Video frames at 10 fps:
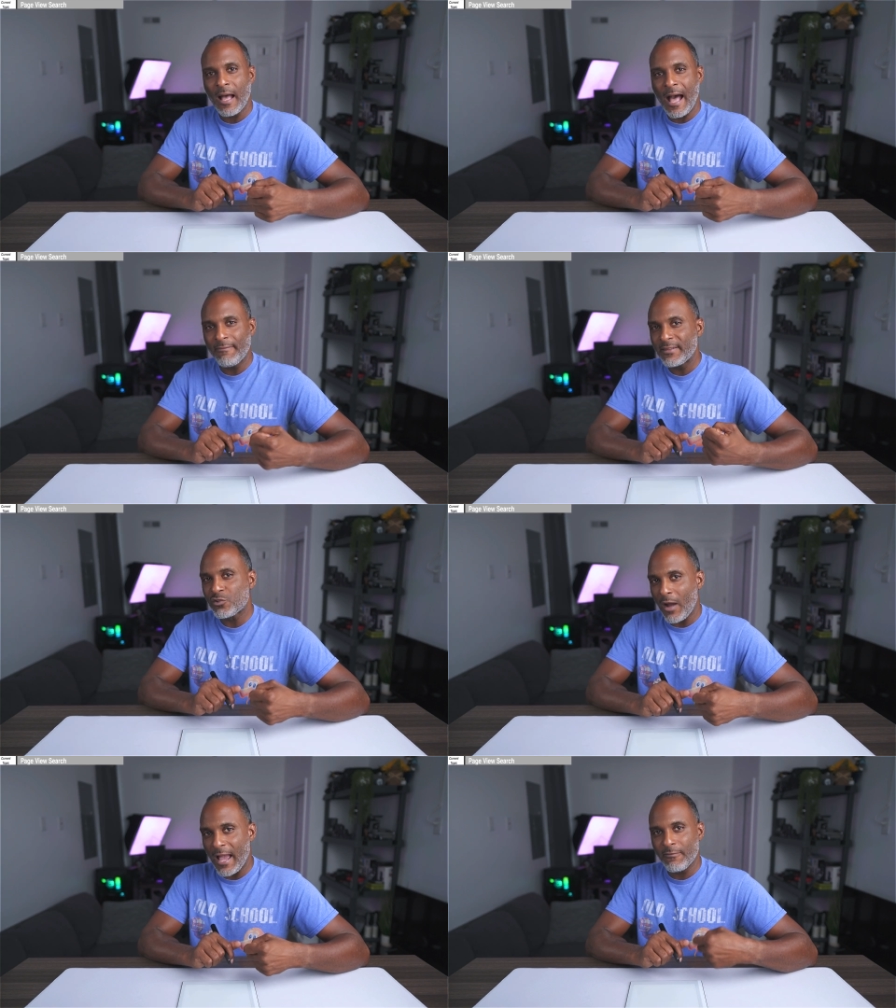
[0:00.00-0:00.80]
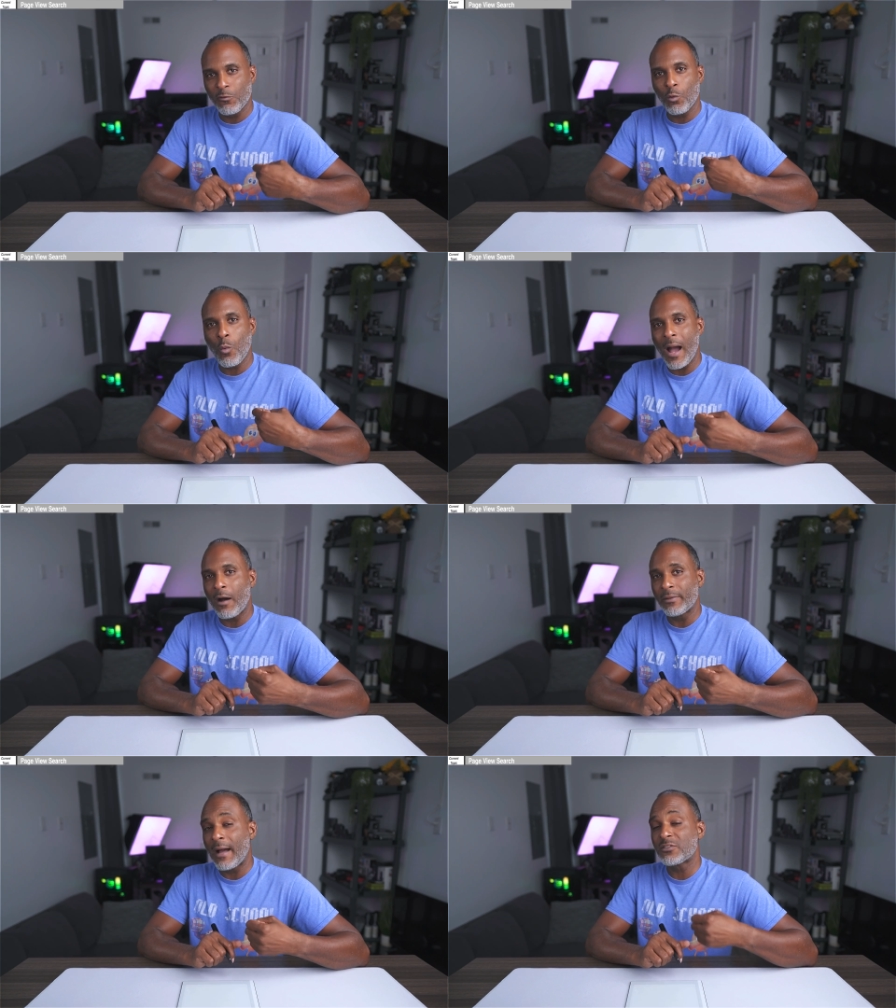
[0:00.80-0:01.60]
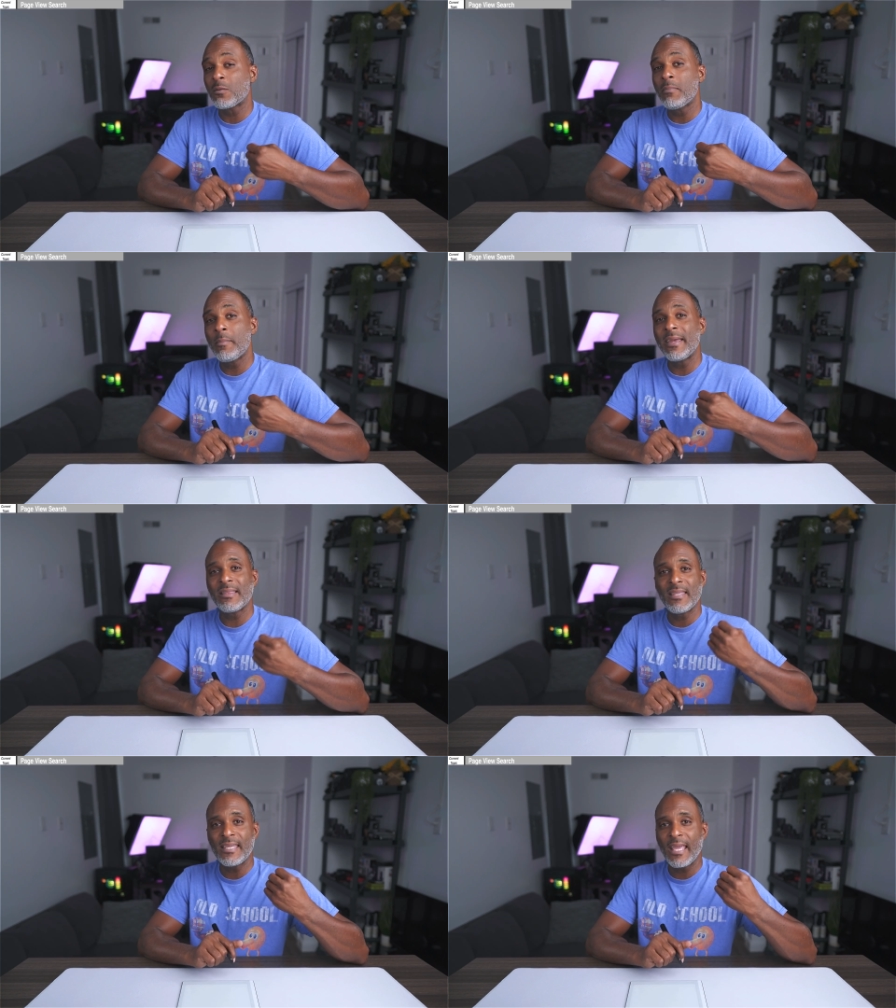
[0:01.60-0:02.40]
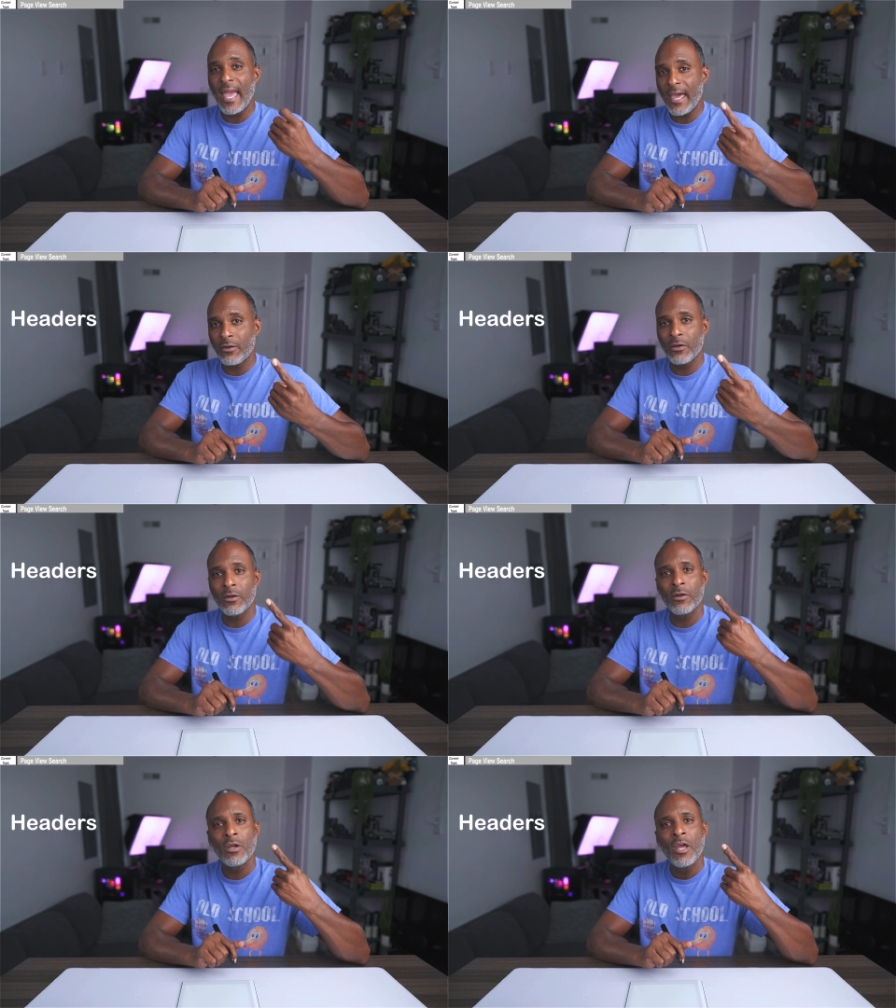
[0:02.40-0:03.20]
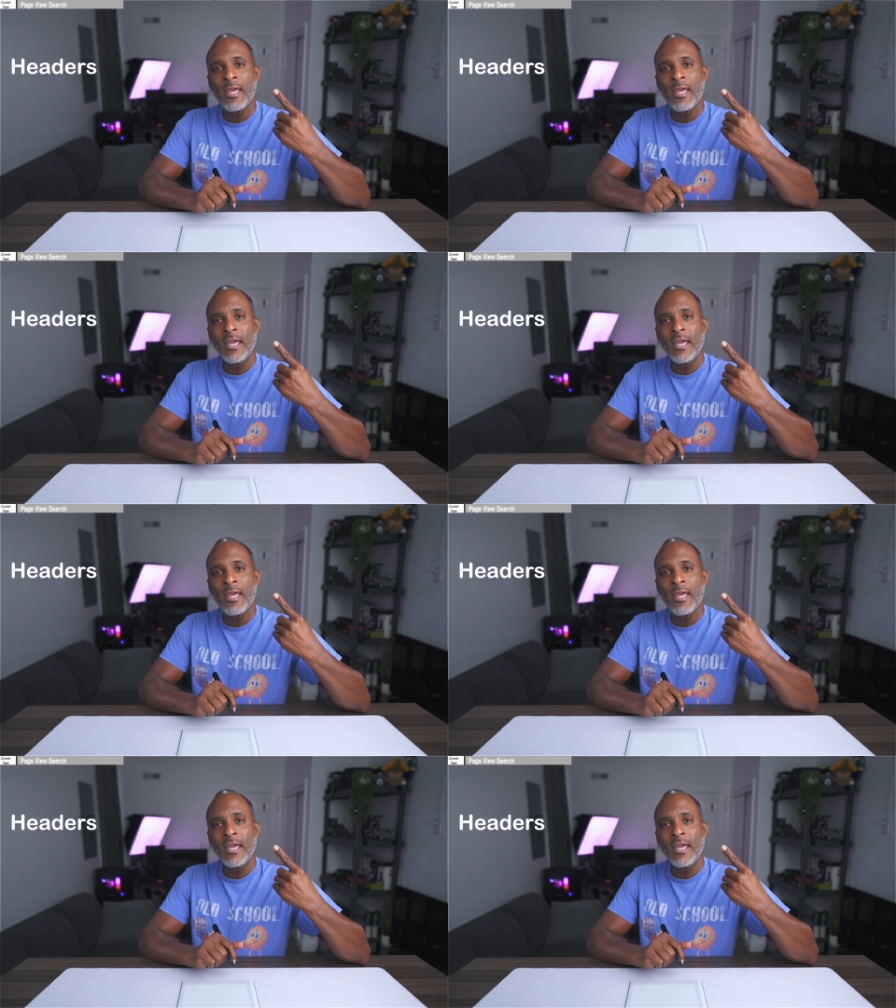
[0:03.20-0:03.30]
I've been trying for a while now to mimic the header,